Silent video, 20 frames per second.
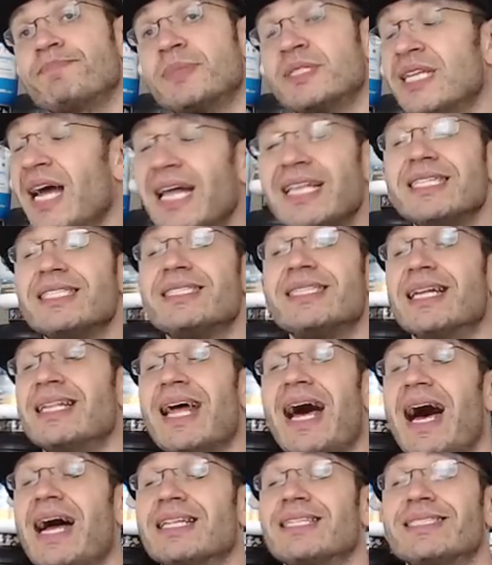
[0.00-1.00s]
That is a
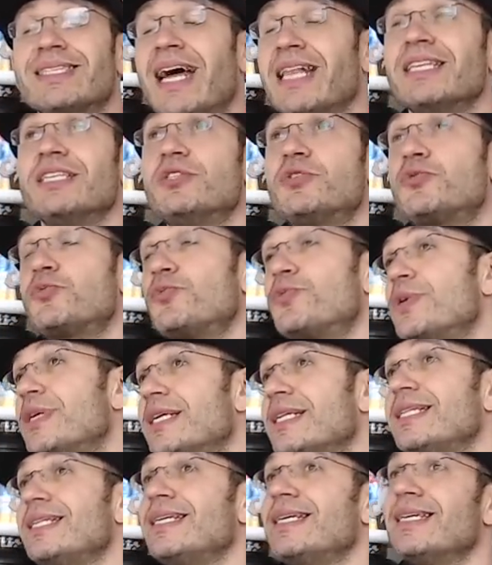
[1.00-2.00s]
lot. That is
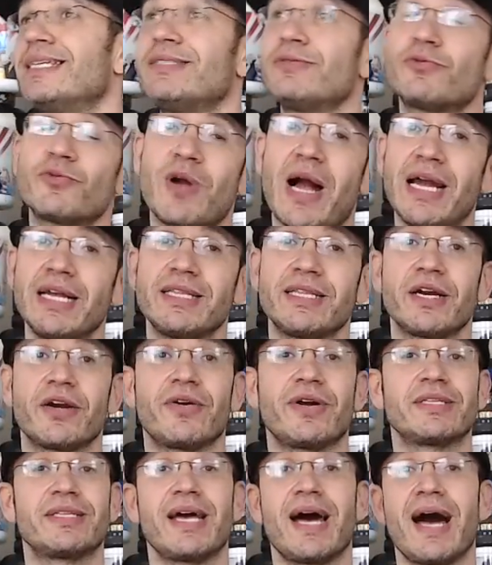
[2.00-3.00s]
really right there at the